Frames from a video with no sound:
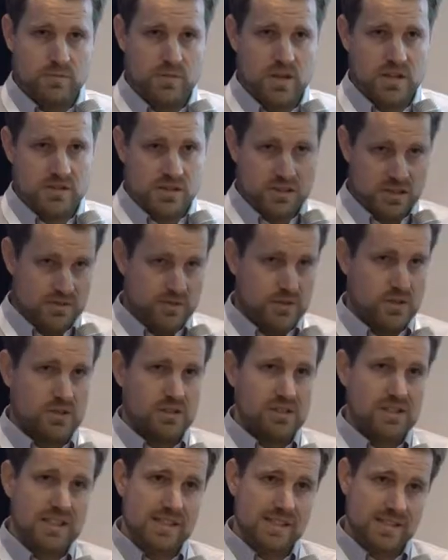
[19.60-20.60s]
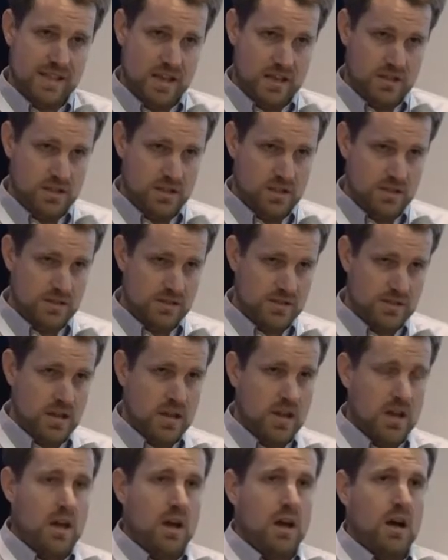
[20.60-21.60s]
of projects for at least 10 years.
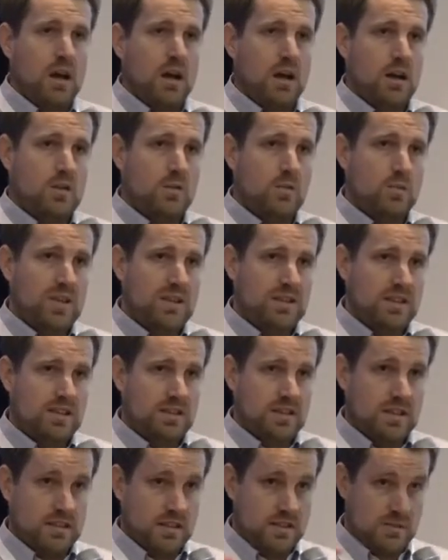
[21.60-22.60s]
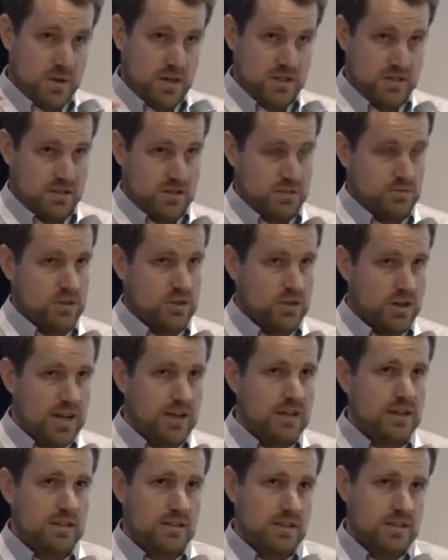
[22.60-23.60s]
We think that these projects were
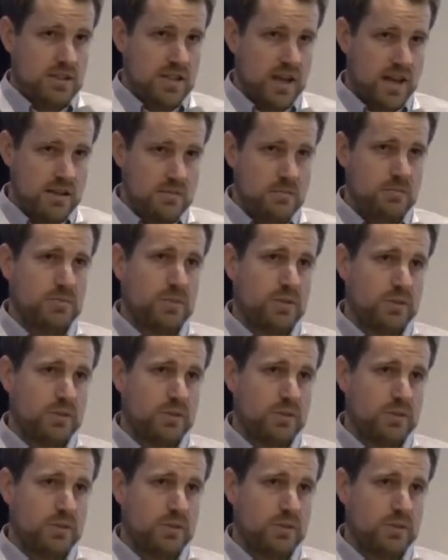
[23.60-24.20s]
great at their time,